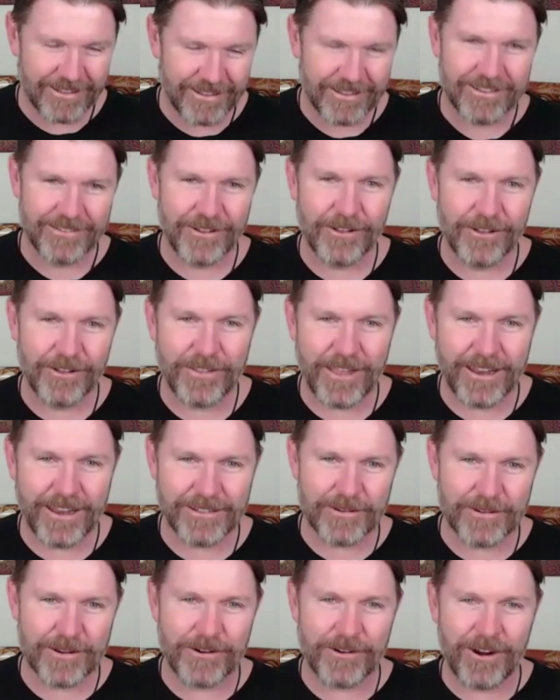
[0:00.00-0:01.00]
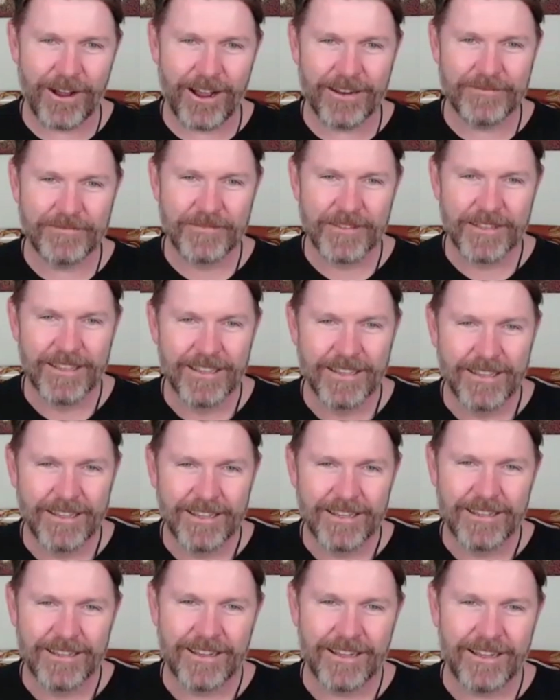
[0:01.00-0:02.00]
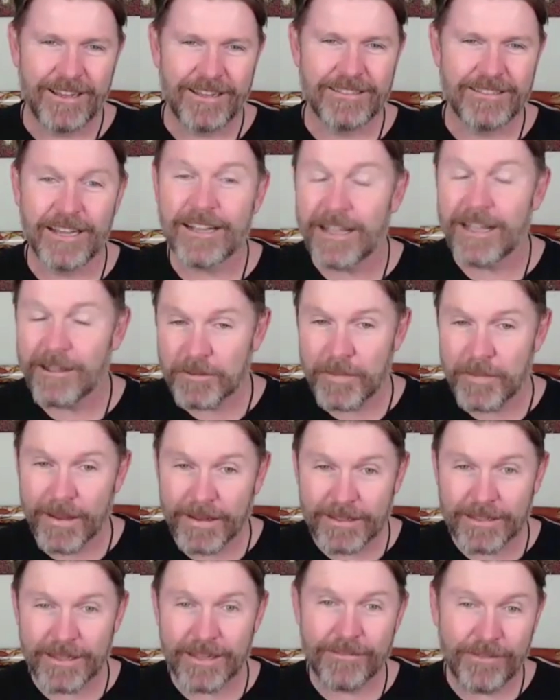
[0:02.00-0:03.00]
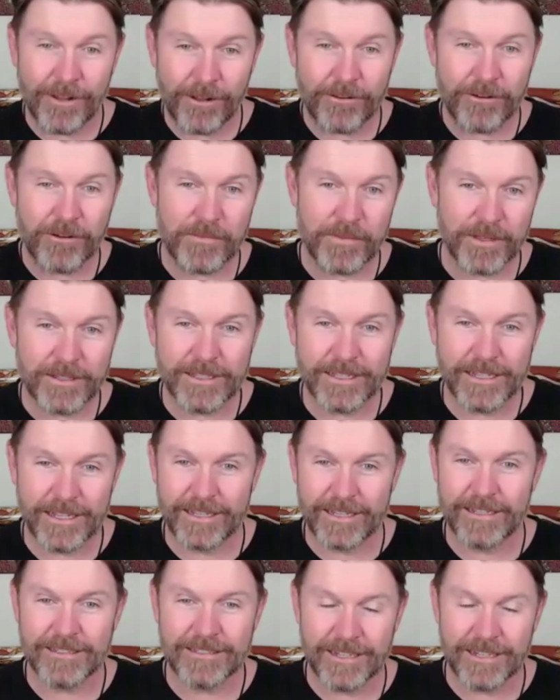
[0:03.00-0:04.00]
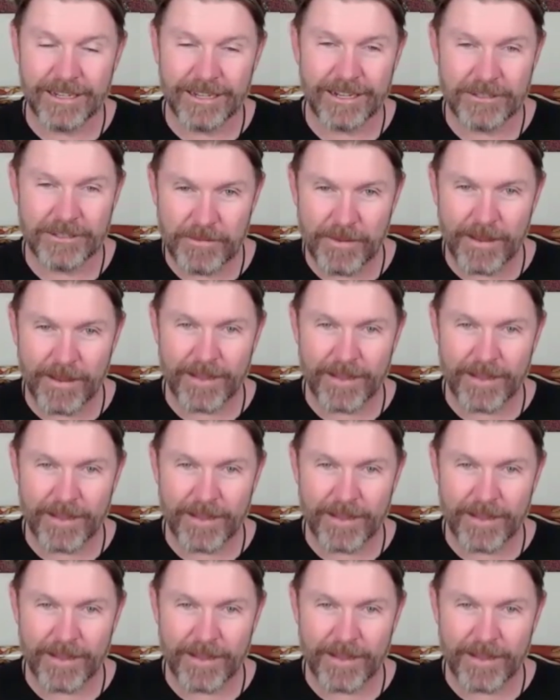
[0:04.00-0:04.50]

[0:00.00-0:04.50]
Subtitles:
felt that as well, right? And it comes back to that vulnerability, doesn't it? It comes back